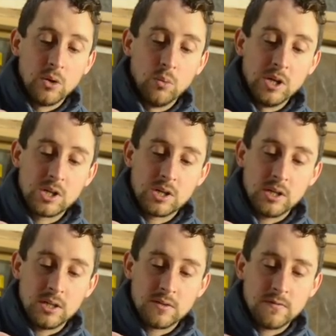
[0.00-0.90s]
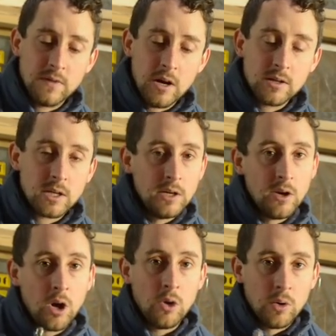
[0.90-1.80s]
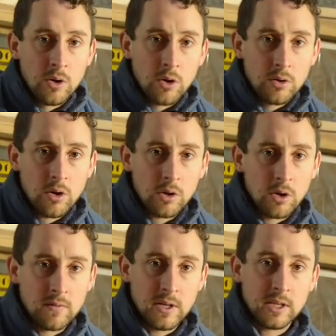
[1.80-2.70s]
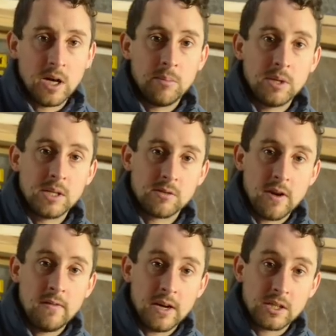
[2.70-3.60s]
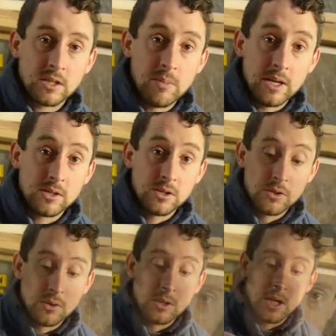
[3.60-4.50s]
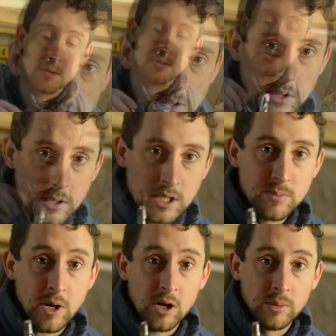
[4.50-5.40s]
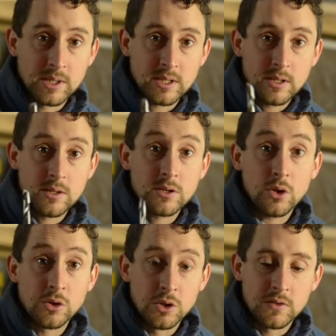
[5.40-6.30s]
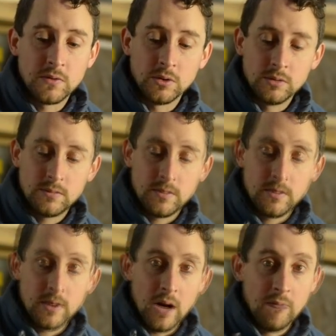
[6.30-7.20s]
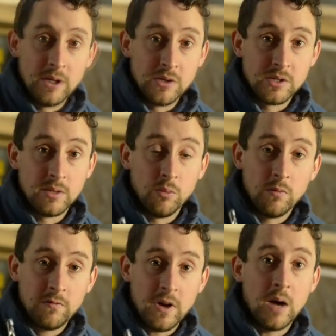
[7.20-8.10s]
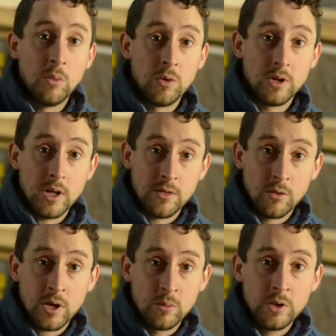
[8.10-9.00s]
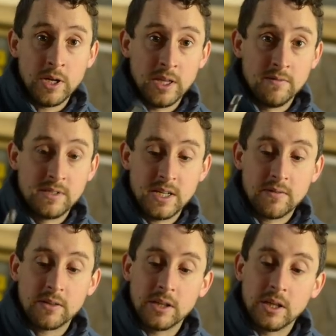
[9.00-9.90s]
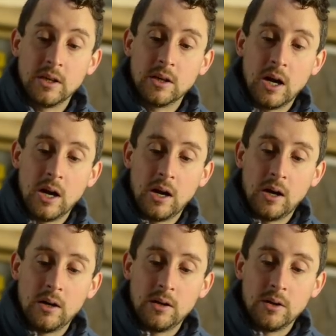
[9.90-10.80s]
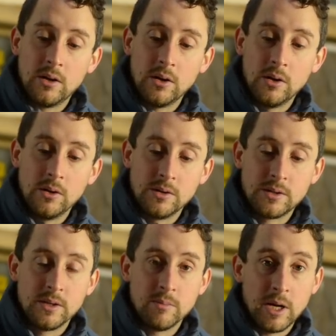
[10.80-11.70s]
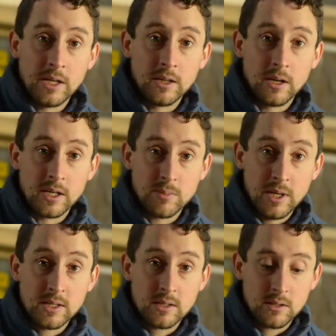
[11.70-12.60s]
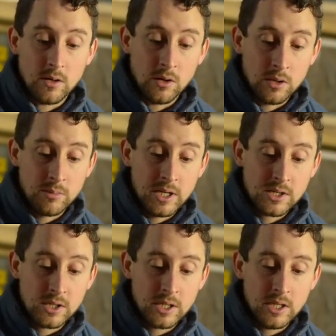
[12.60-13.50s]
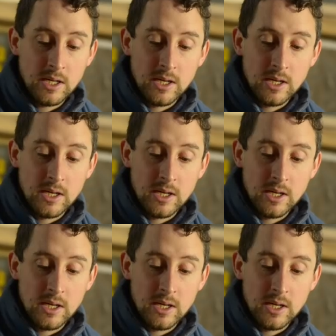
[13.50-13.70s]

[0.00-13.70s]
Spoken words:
which, as far as I know, not a lot of other companies have actually managed to do yet. These spiral bits, so useful. I've been using them far more than I thought I would, and they've definitely earned the money that I spent on them initially,